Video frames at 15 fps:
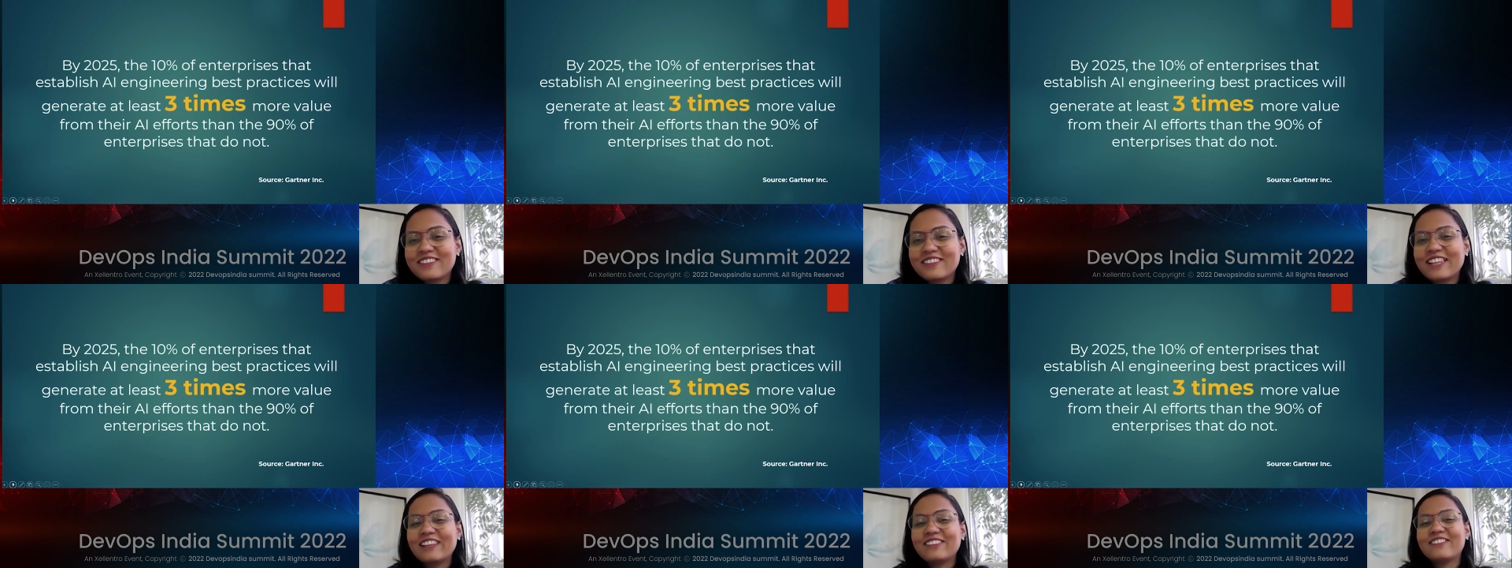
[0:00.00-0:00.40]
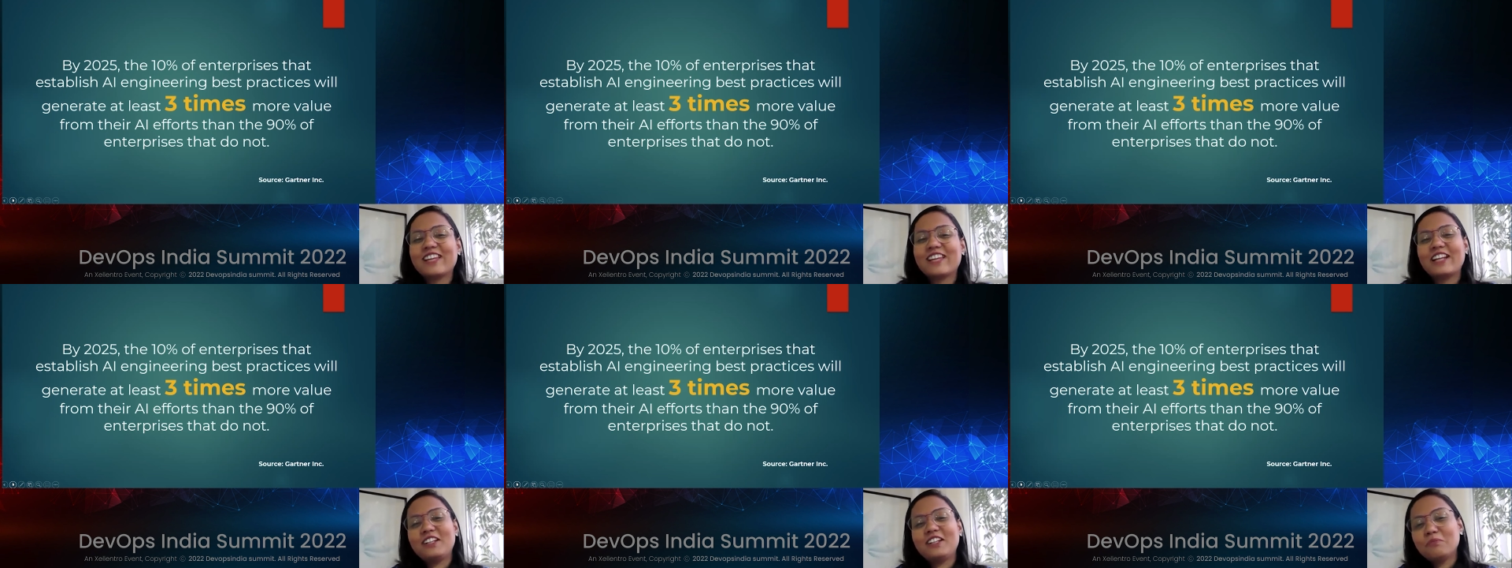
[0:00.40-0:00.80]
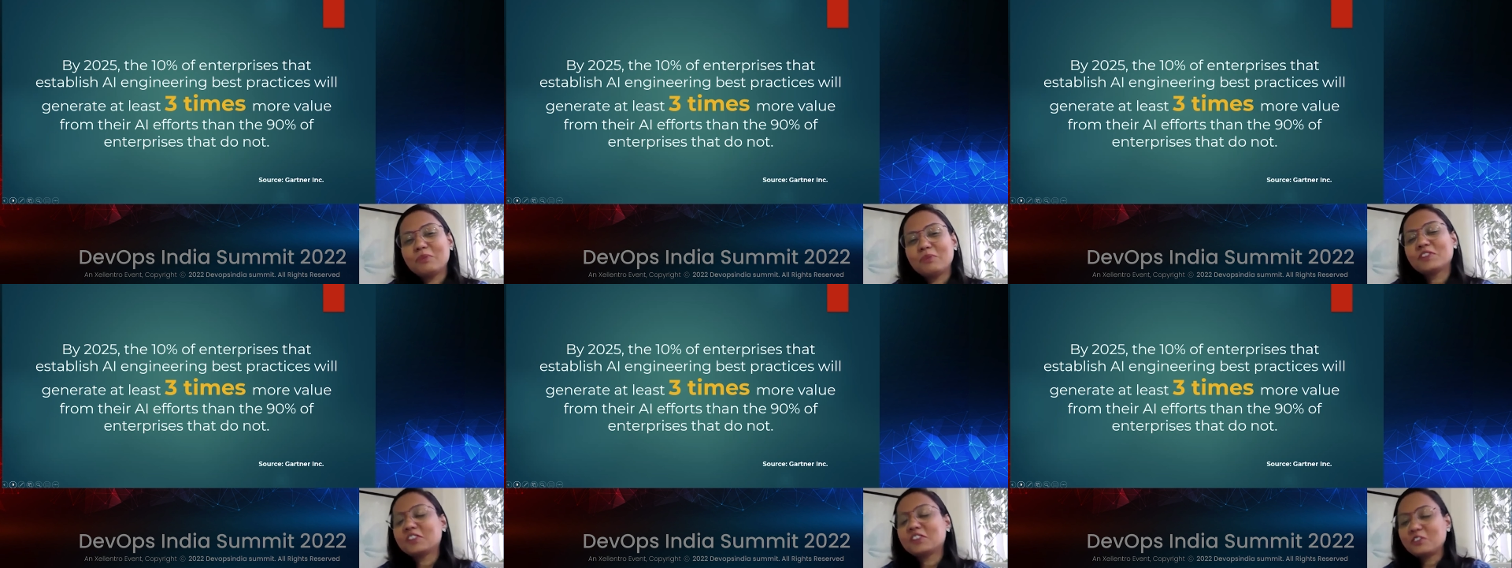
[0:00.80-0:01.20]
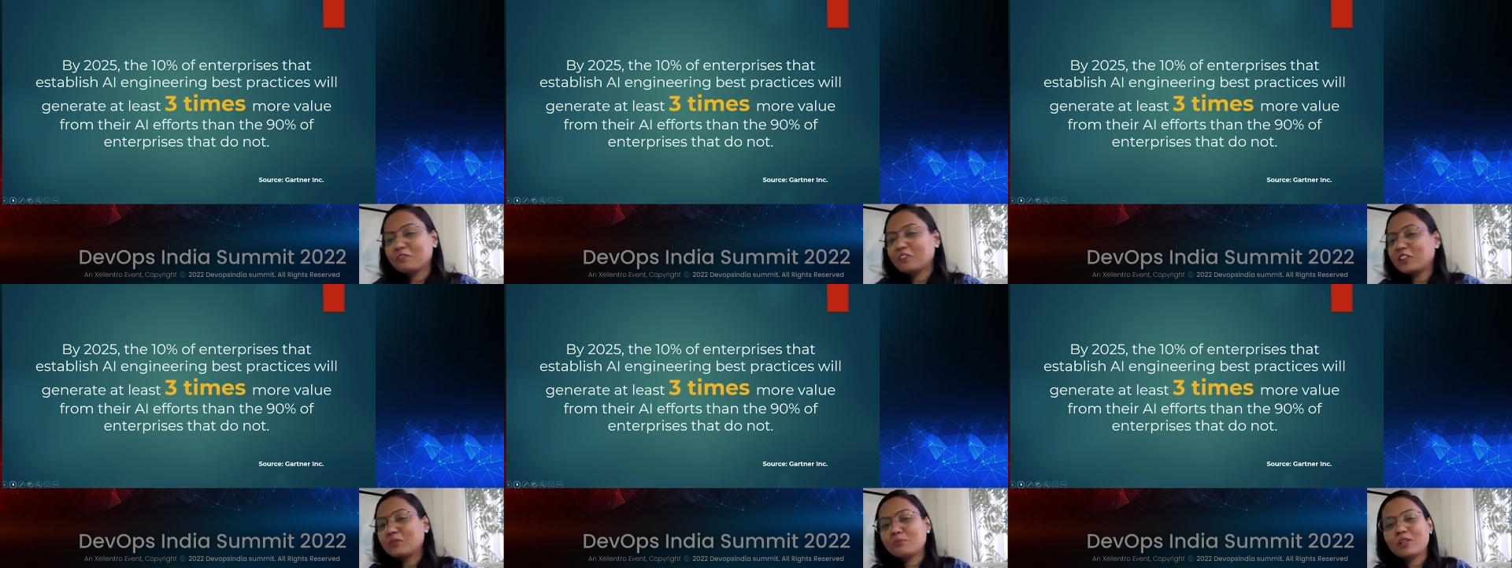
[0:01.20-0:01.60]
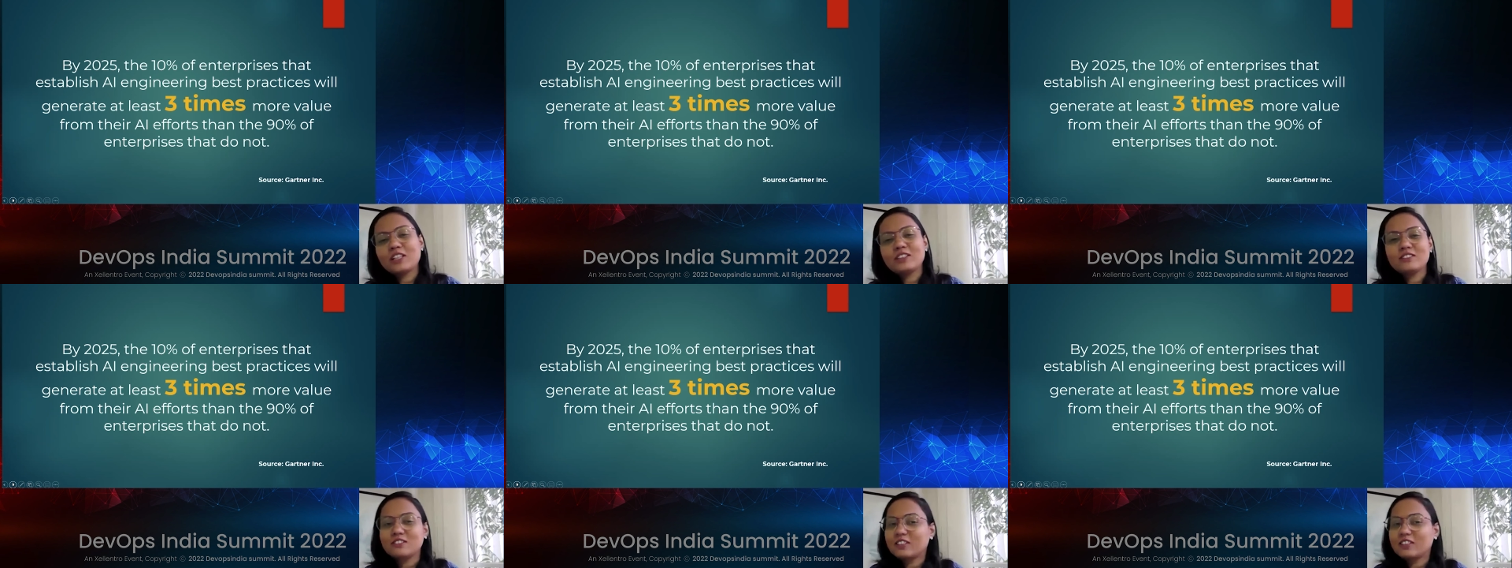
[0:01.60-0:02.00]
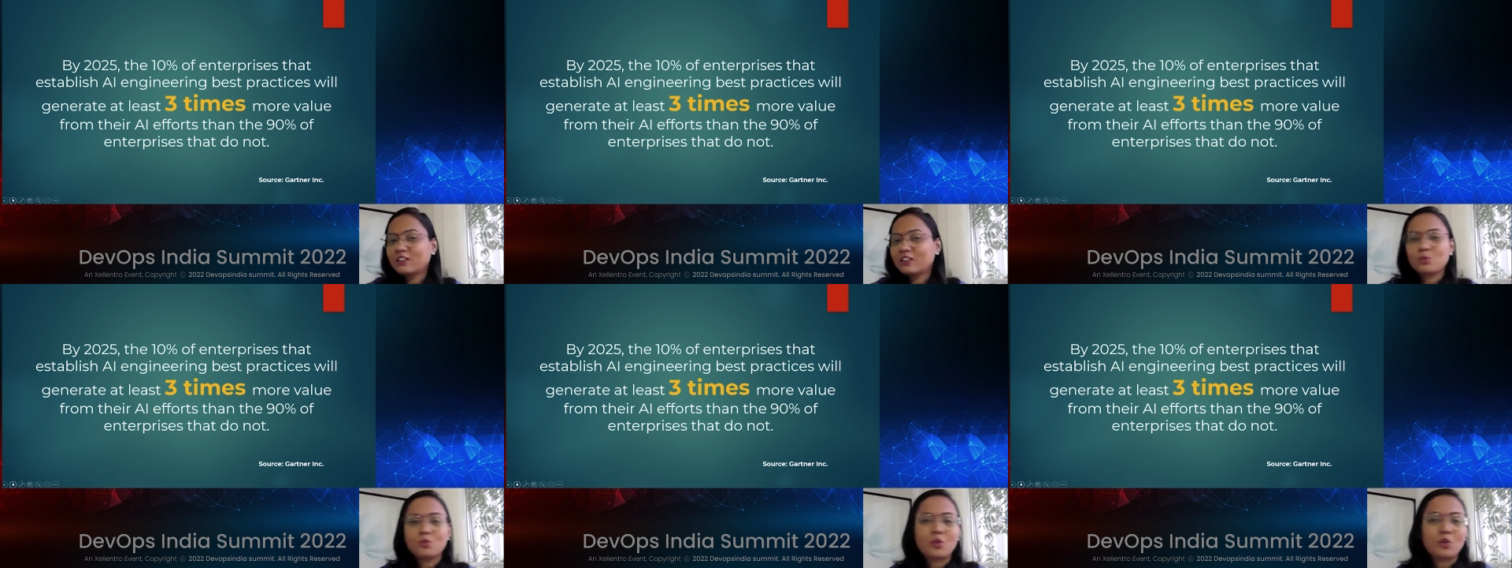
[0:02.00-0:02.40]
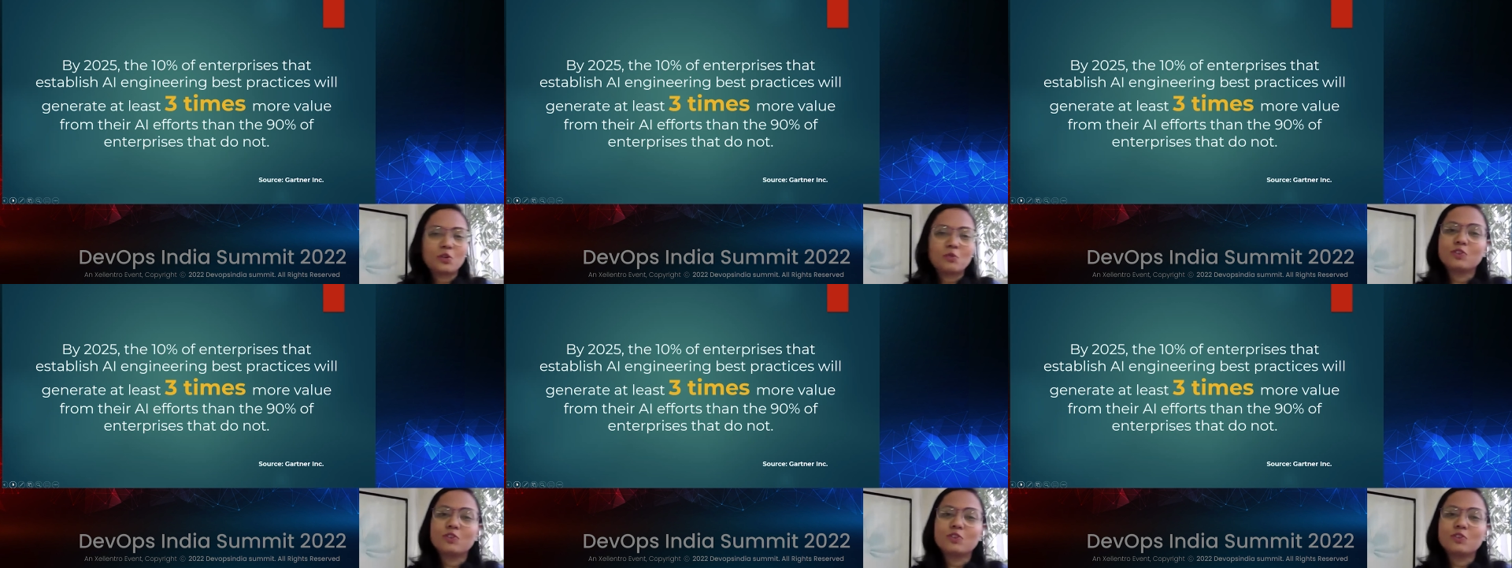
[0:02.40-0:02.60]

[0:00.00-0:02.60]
than the 90% of enterprises that do not,